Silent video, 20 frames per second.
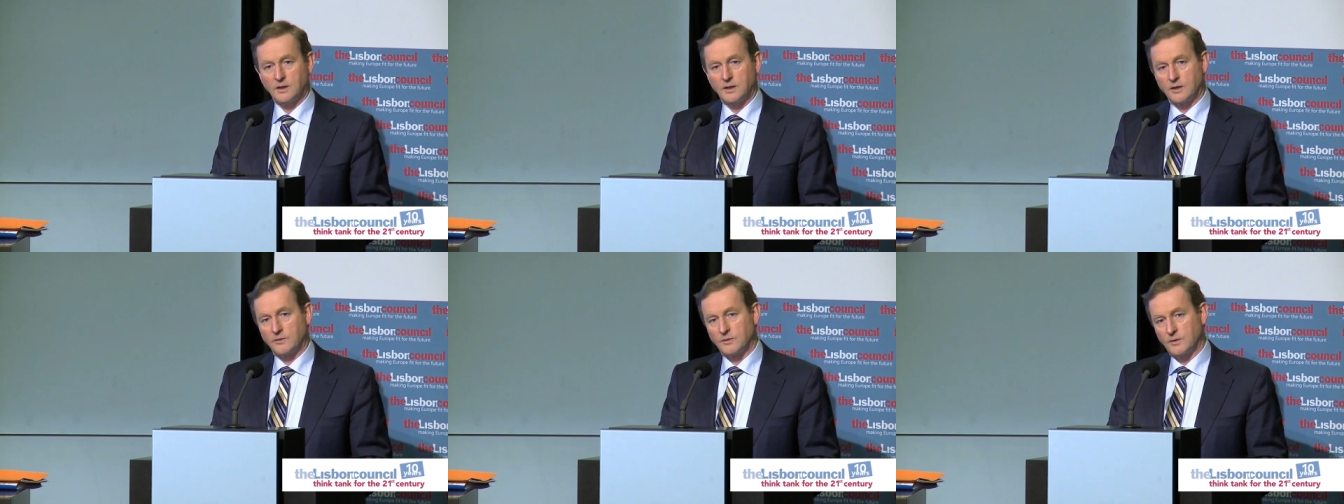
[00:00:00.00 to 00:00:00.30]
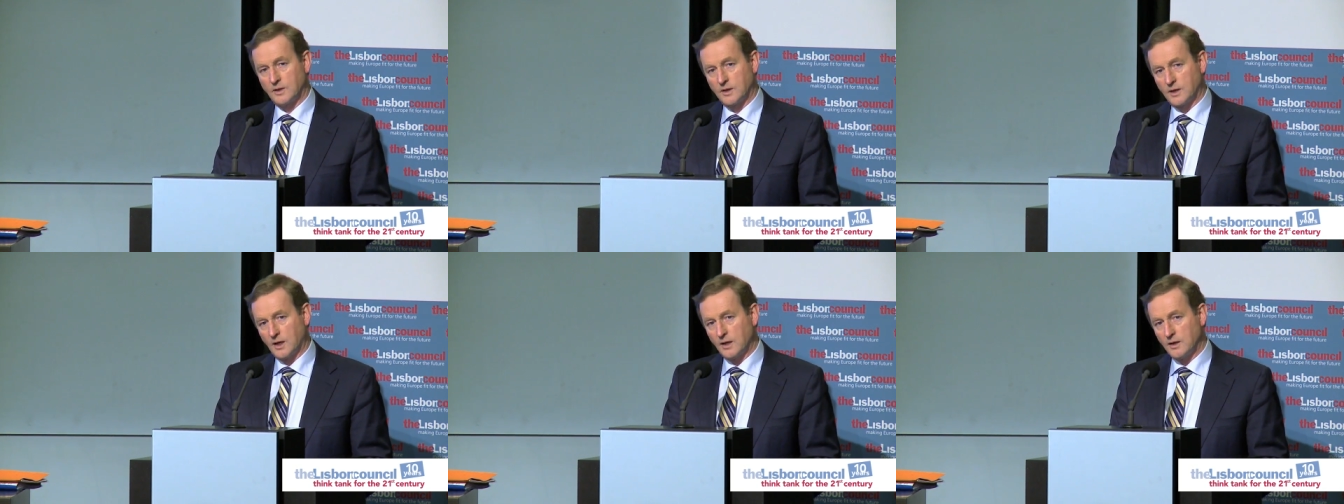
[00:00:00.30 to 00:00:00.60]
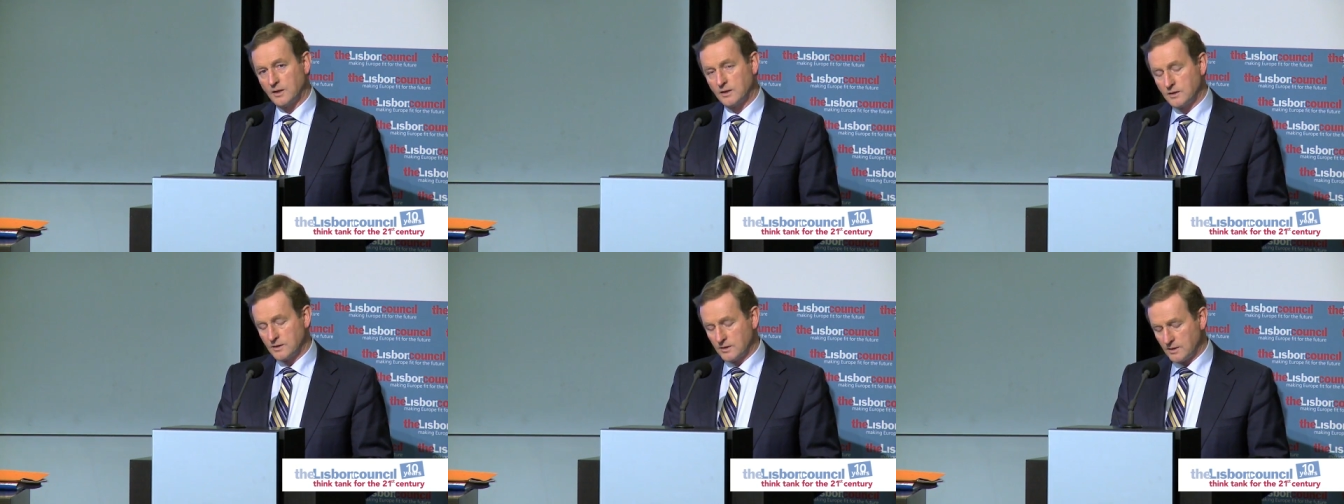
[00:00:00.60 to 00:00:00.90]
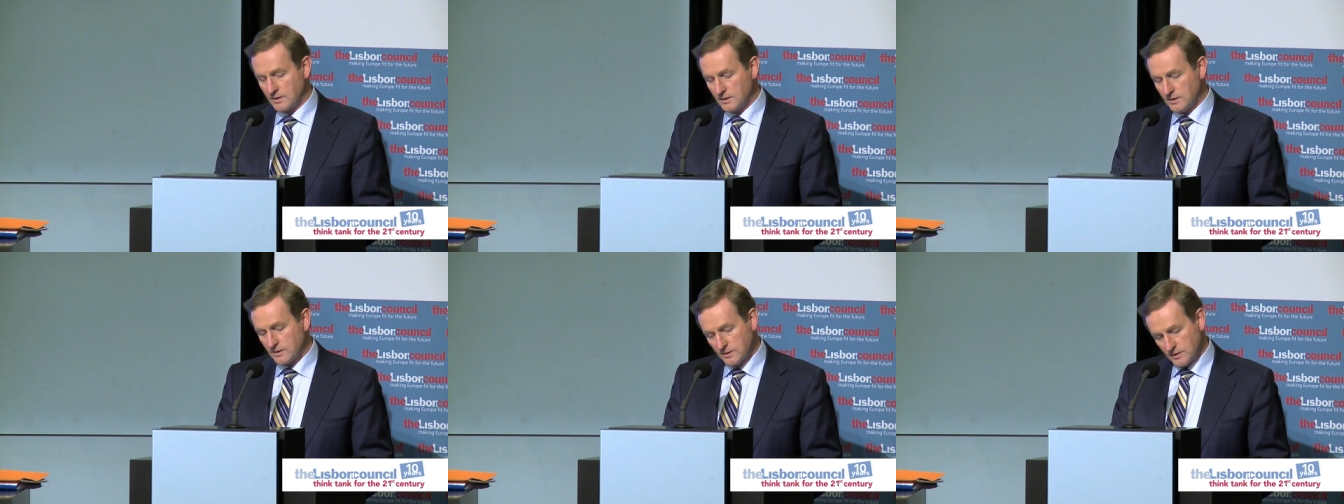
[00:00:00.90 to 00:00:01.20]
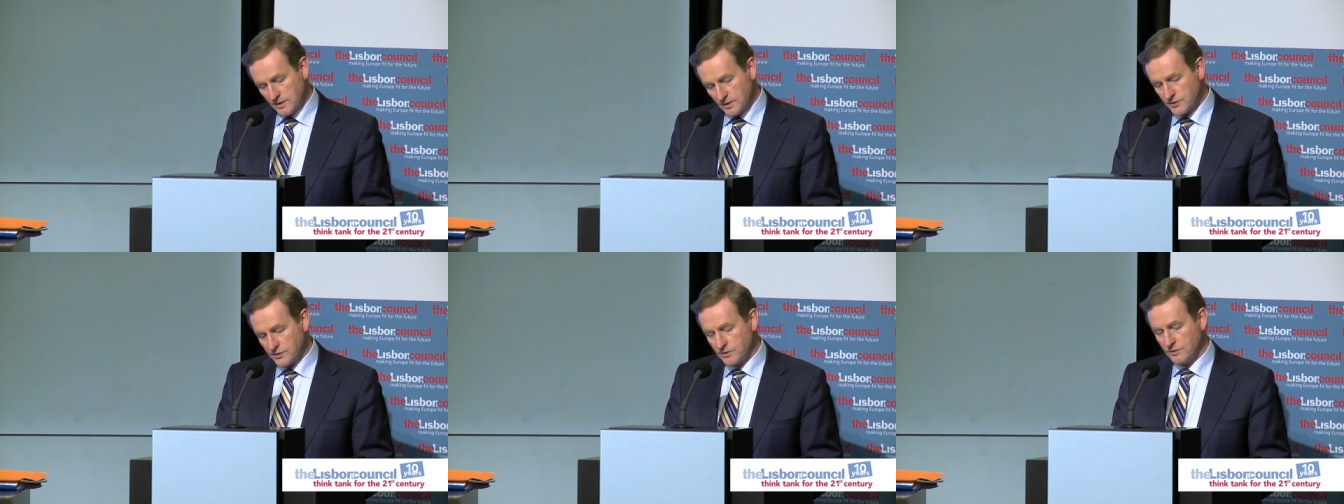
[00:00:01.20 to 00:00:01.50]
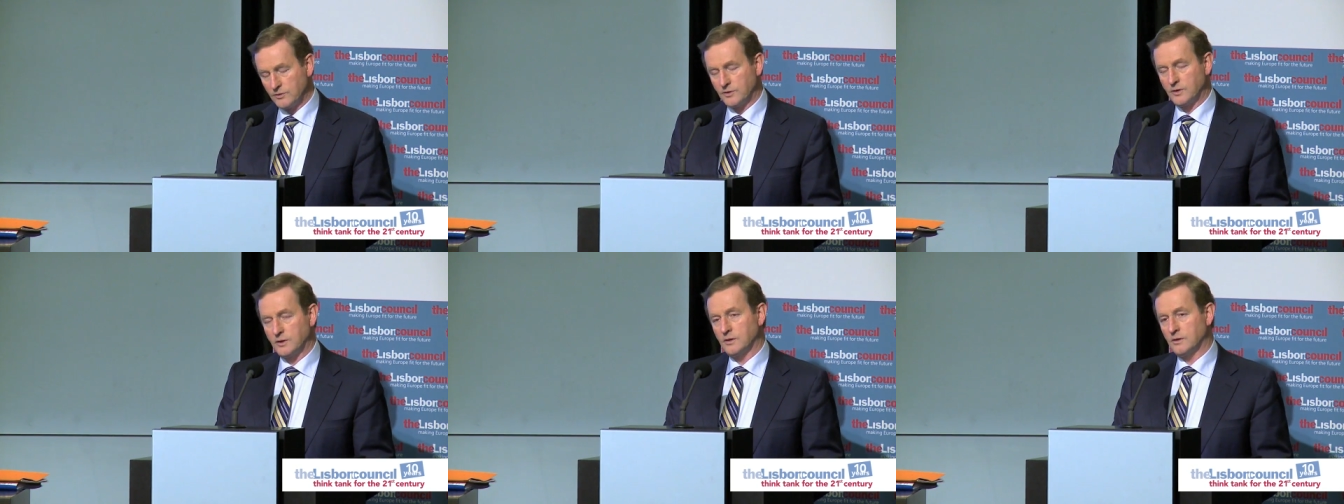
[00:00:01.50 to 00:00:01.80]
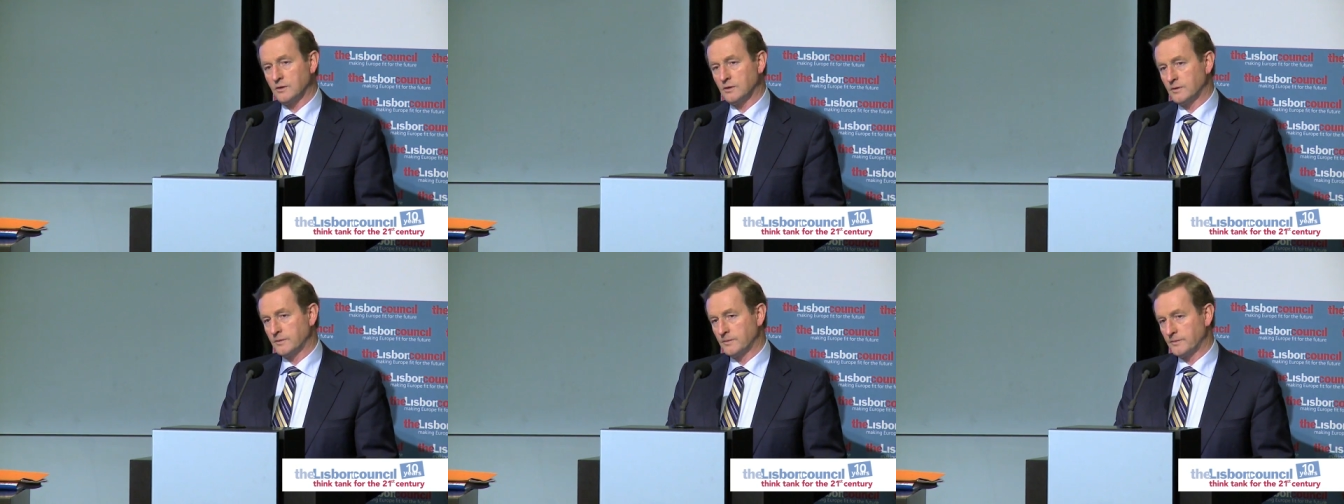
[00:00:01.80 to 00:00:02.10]
that will guide this
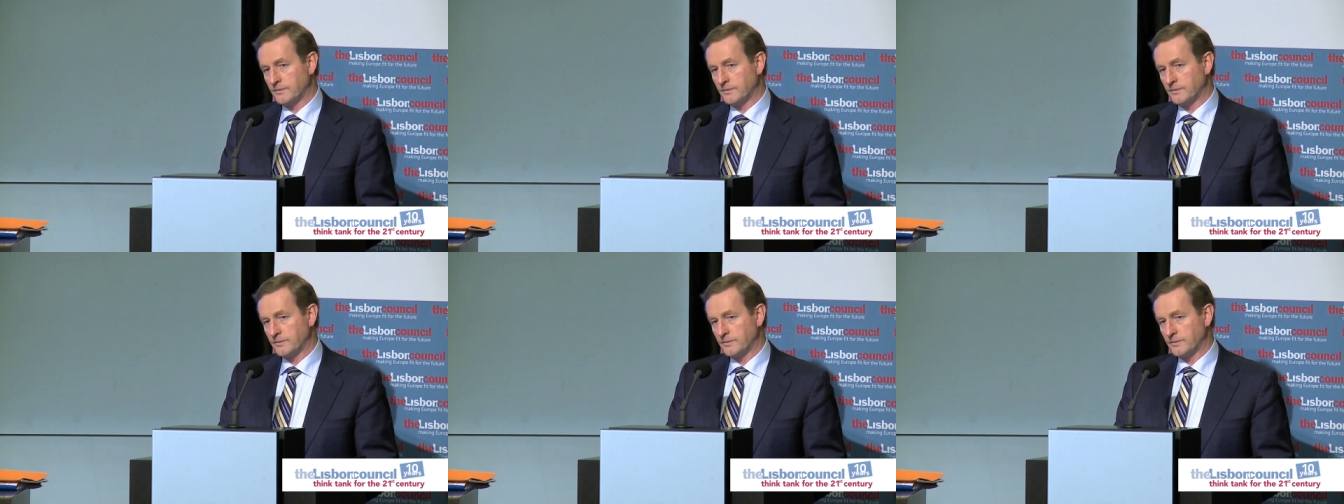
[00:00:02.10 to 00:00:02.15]
union